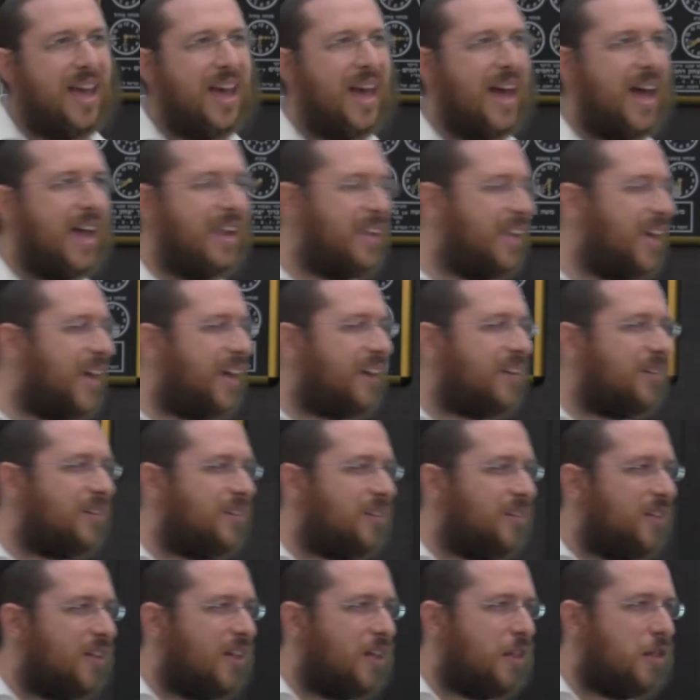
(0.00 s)
And
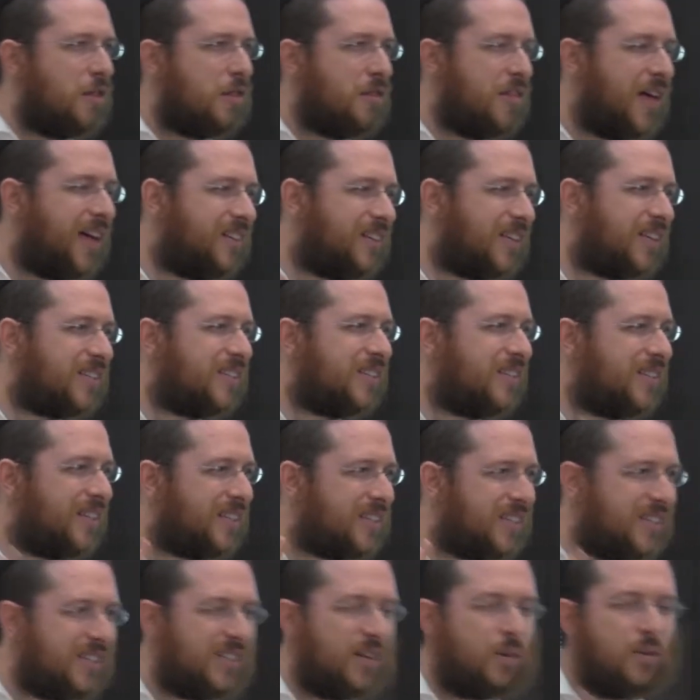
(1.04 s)
yet, that doesn't
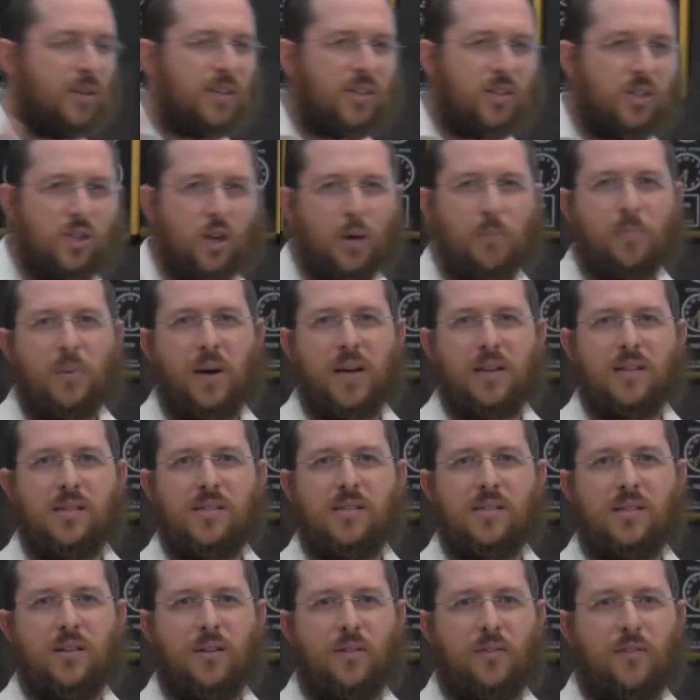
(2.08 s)
necessarily stop
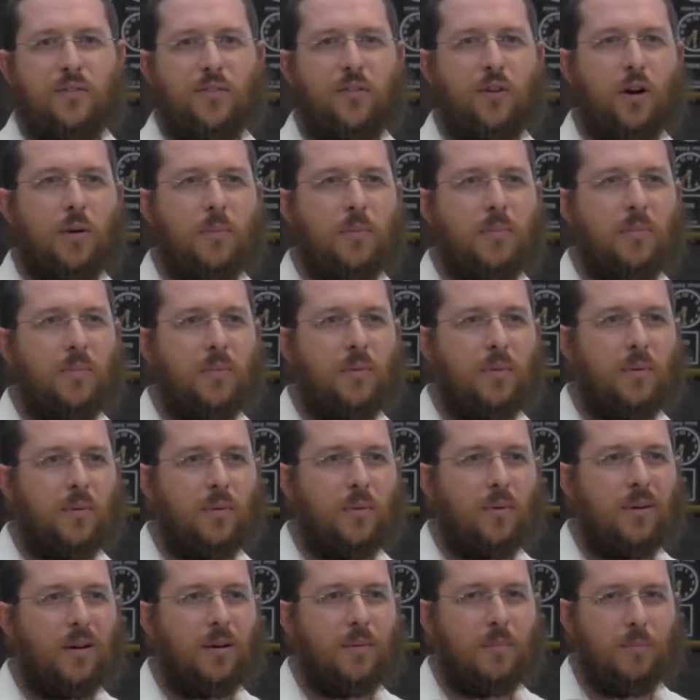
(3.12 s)
us from
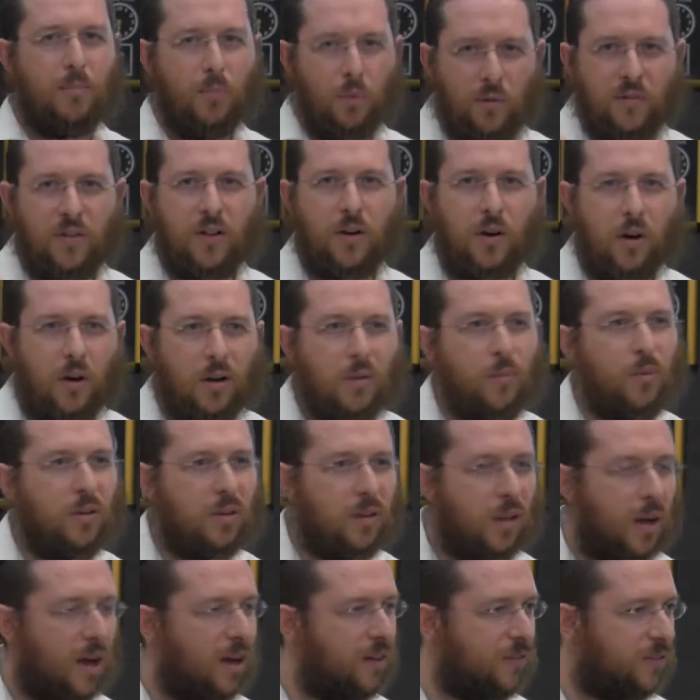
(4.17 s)
moving on
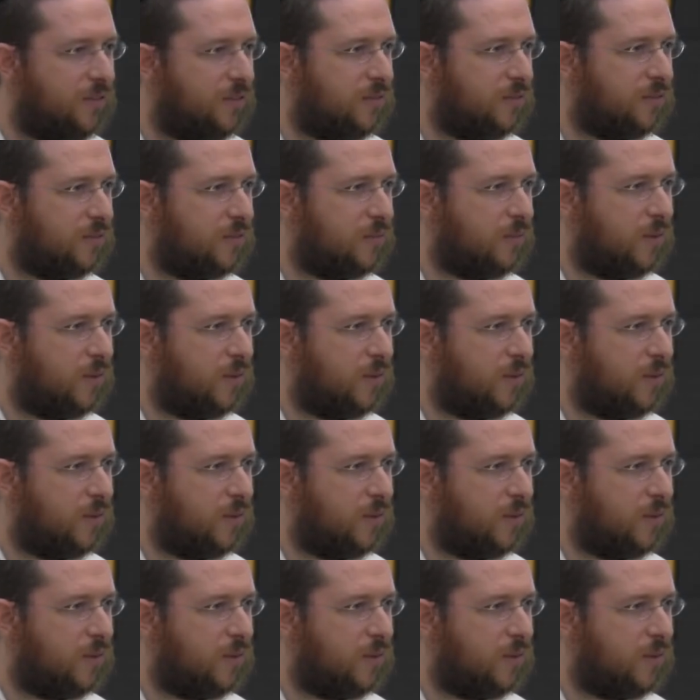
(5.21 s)
with life.